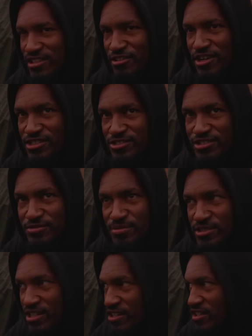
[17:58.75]
eat Rice
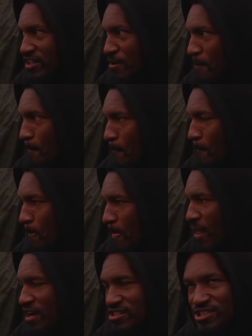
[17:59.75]
Krispies all day,
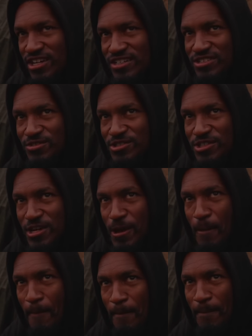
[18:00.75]
and I tried to switch it
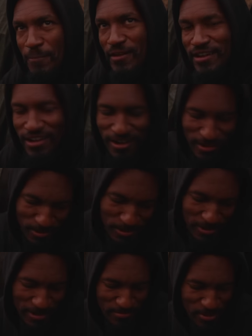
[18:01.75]
up, and now
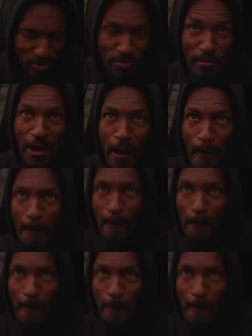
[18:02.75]
I'm going back.